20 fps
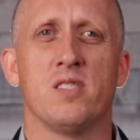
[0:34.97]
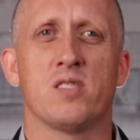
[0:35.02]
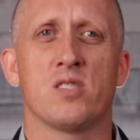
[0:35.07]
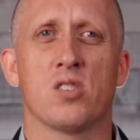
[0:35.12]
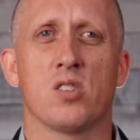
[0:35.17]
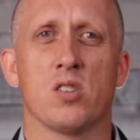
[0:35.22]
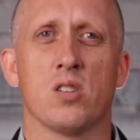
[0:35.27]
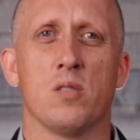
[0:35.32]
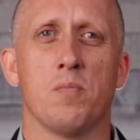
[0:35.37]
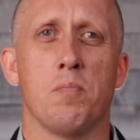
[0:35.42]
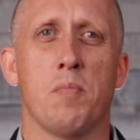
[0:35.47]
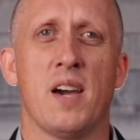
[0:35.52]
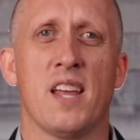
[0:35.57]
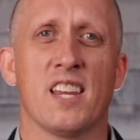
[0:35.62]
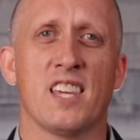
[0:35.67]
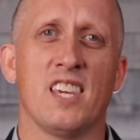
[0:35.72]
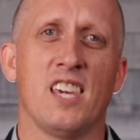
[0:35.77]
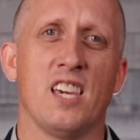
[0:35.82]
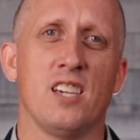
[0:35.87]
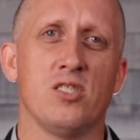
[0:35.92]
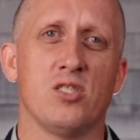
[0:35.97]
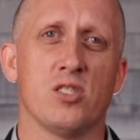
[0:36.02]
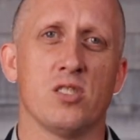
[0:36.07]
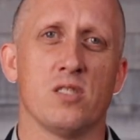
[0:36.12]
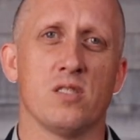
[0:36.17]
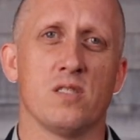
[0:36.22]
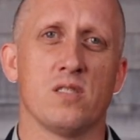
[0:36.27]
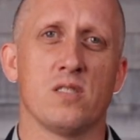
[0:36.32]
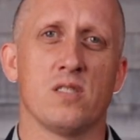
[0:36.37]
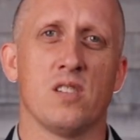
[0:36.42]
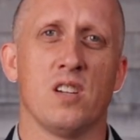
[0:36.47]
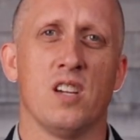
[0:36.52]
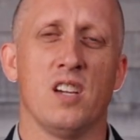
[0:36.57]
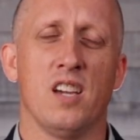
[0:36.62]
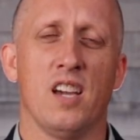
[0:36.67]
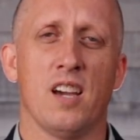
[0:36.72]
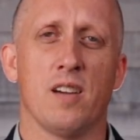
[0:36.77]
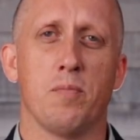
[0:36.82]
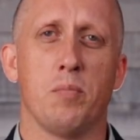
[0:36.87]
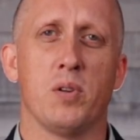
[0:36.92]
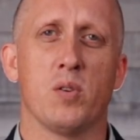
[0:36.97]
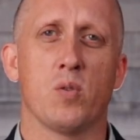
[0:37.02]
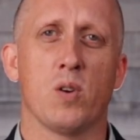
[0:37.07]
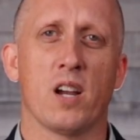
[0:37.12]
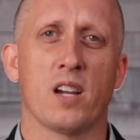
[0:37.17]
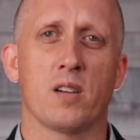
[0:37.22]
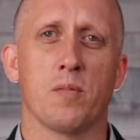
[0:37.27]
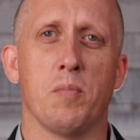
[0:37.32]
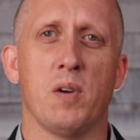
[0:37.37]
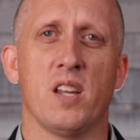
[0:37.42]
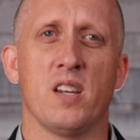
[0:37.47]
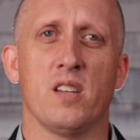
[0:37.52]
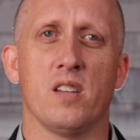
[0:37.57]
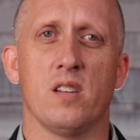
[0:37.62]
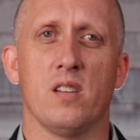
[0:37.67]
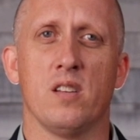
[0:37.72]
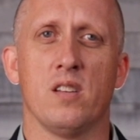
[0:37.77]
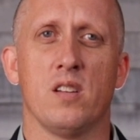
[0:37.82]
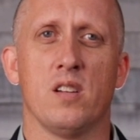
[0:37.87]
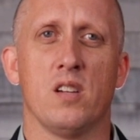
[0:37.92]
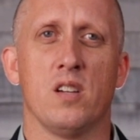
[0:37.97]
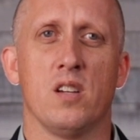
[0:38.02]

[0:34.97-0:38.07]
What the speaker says: certain medications have been recommended.